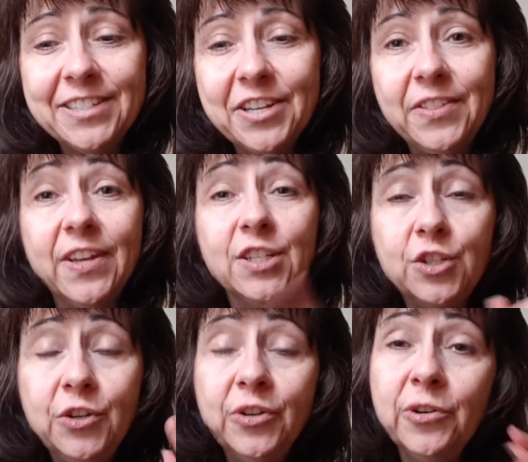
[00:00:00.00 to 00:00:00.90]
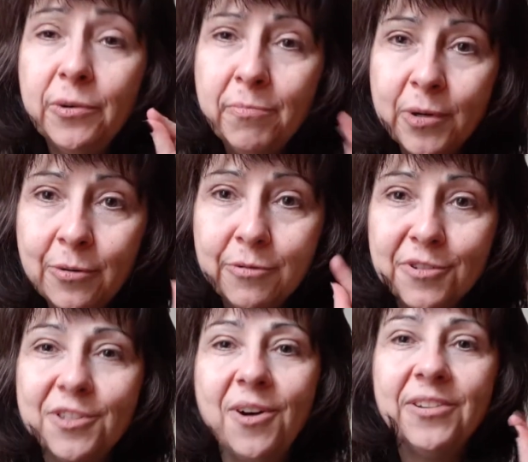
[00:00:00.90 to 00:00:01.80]
to this new moon
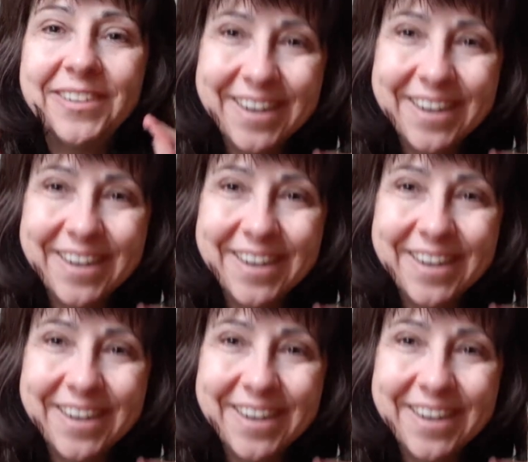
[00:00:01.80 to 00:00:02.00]
solar